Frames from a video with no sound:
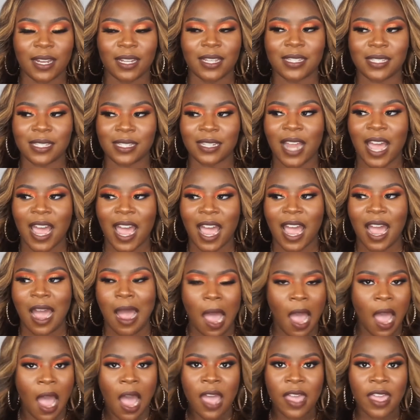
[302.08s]
it's not
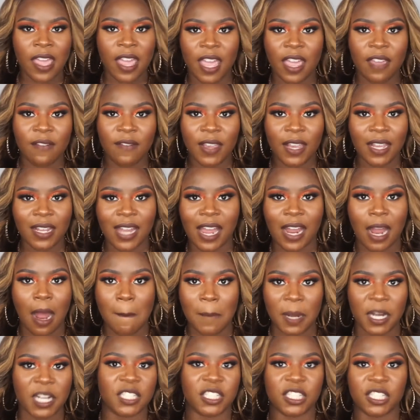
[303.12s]
heavy, like a
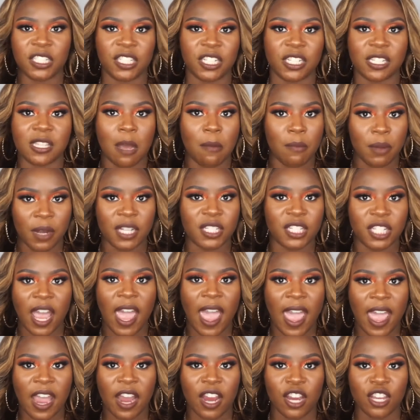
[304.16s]
bunch of just a bunch of
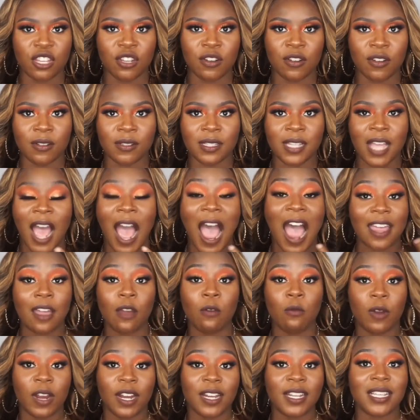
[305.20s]
hair. You know what I'm saying? I
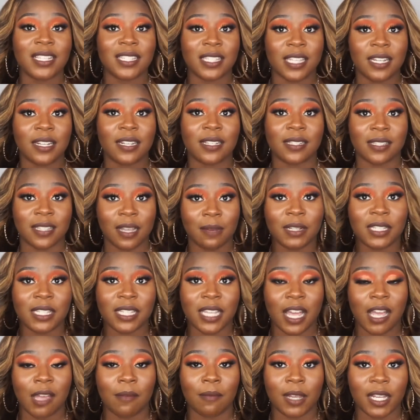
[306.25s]
can wear this in the
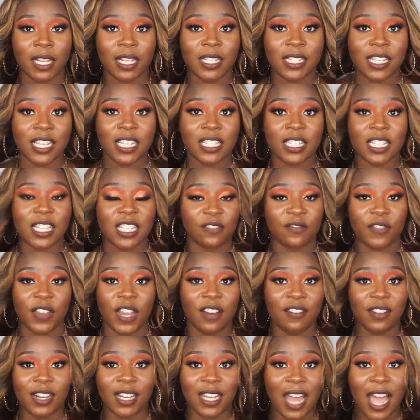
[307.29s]
summertime because it's, it's
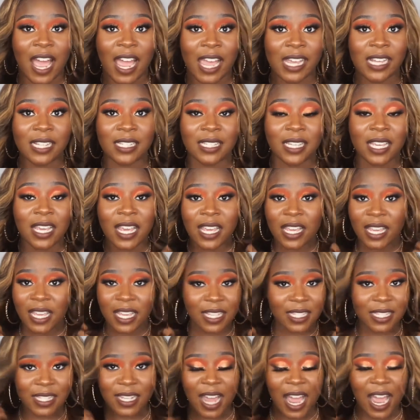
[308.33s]
very light.
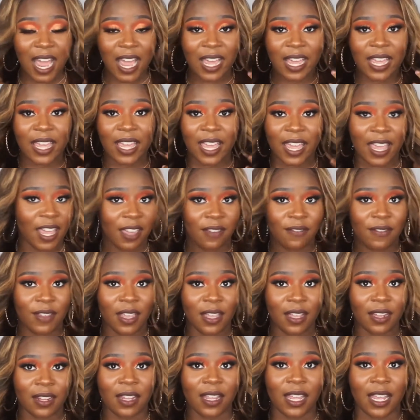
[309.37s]
It's not
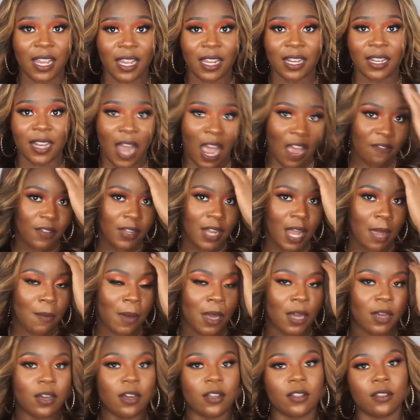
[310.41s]
heavy. And I feel like
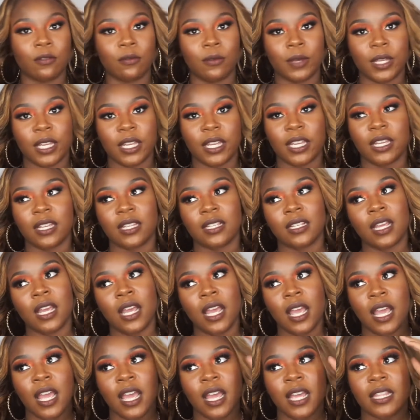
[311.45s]
my other wig
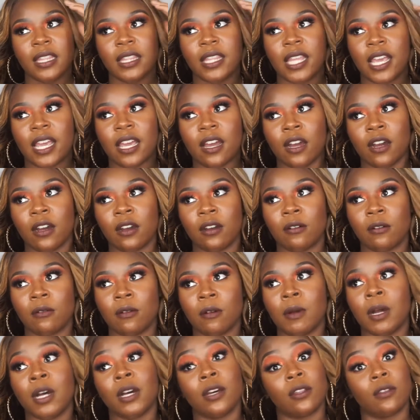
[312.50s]
that
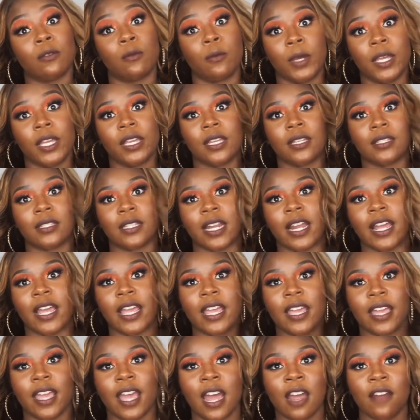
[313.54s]
um my other wigs that I
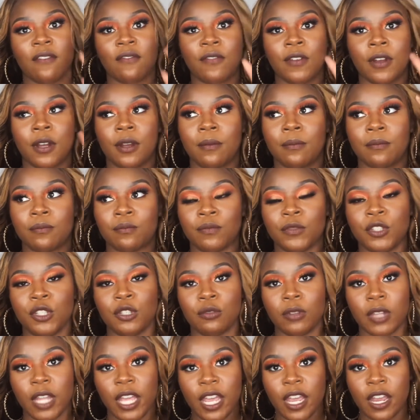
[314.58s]
had got from
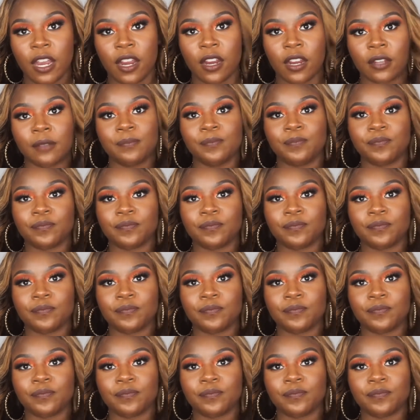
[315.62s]
Eulair,